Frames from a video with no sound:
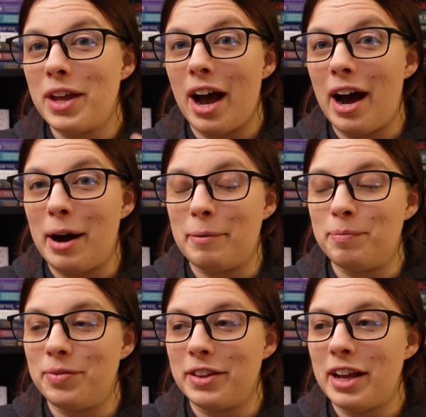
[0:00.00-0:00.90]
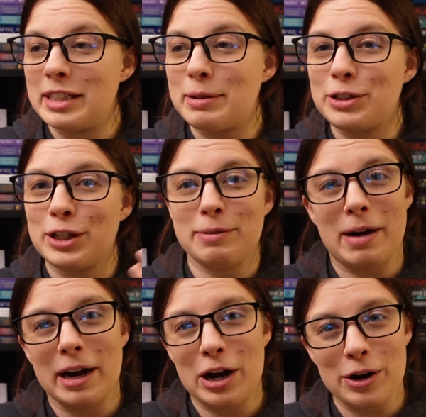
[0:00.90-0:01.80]
um, especially in
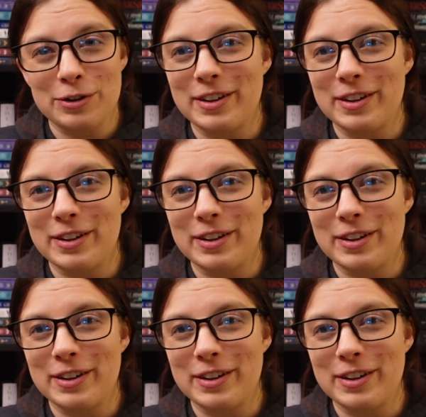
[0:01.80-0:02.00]
my current